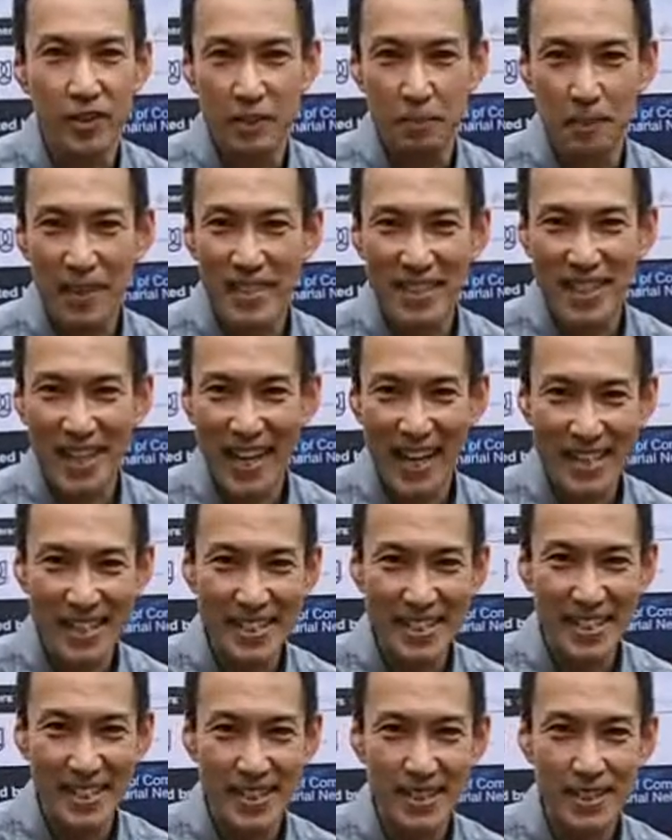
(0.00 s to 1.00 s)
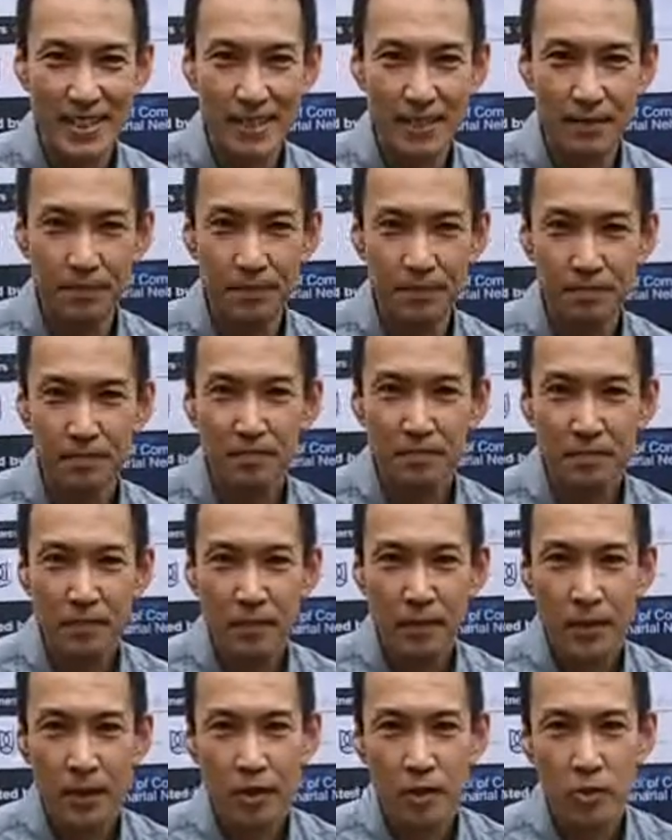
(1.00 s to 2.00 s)
in many cases.
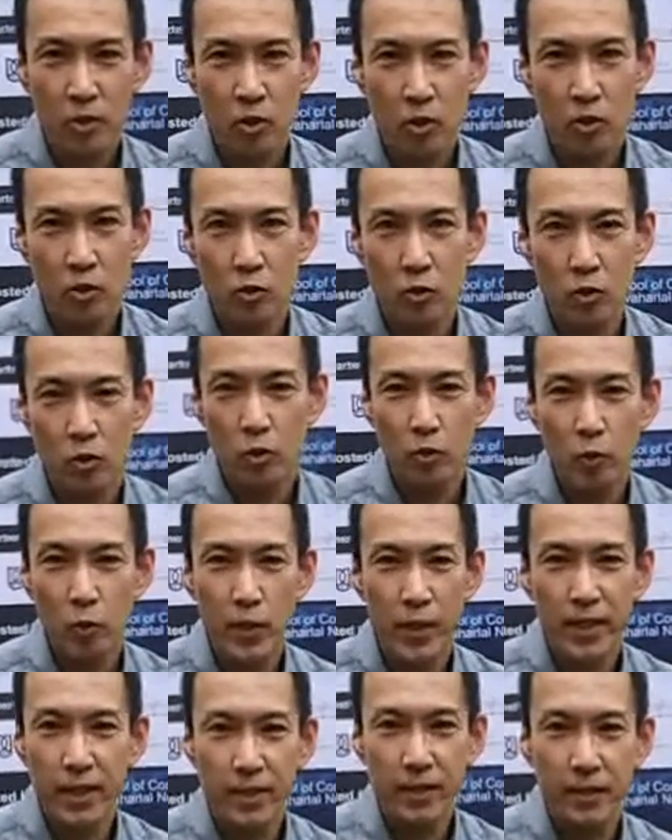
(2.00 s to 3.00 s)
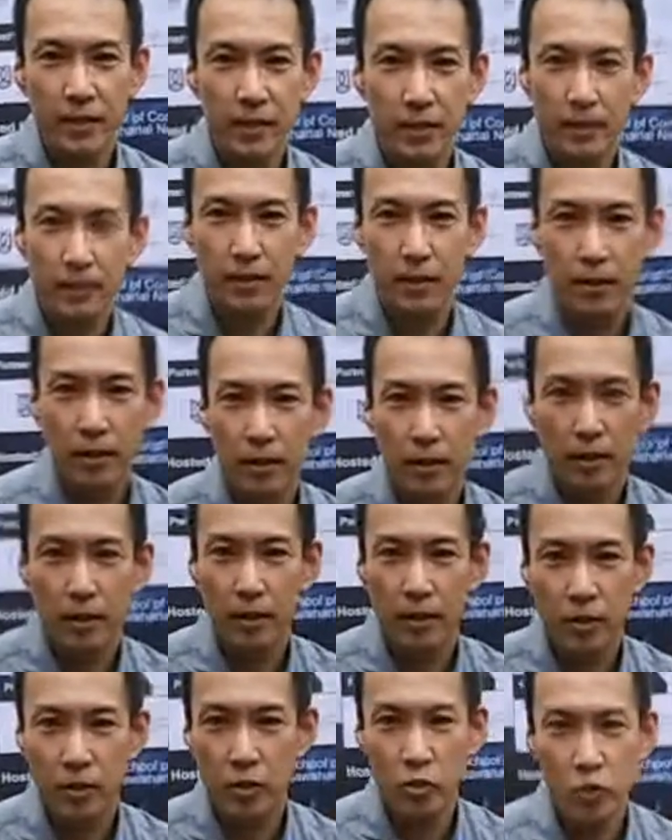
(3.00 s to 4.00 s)
So we can
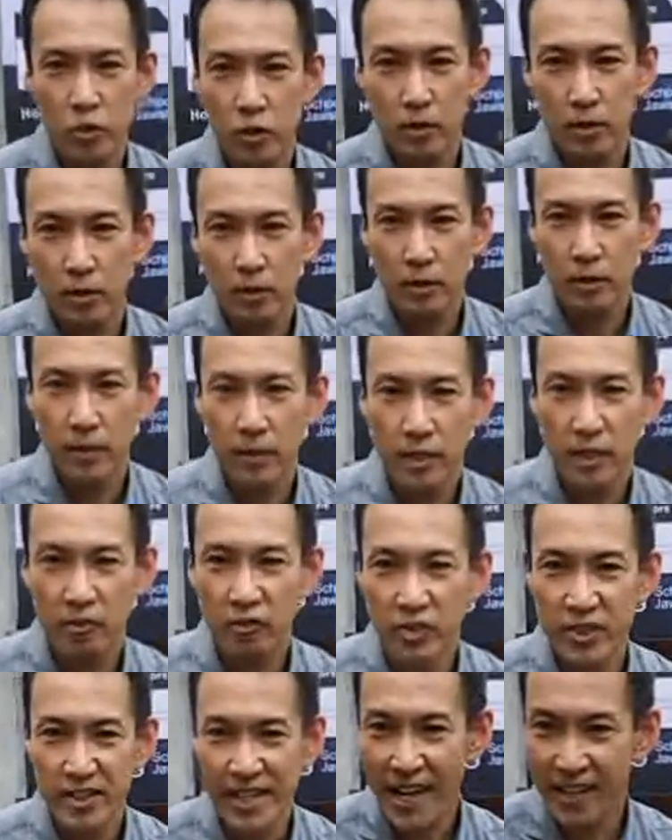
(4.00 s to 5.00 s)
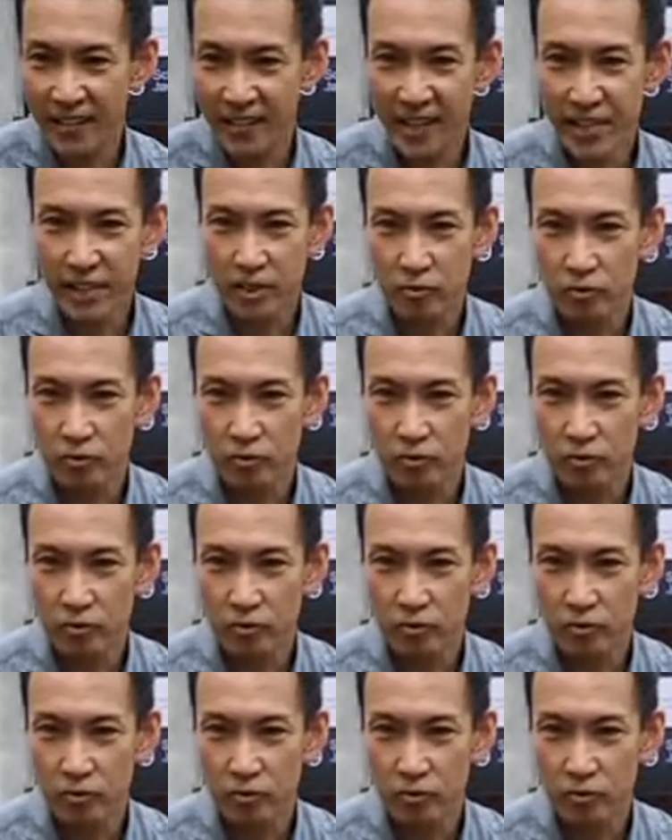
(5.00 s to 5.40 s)
use different techniques.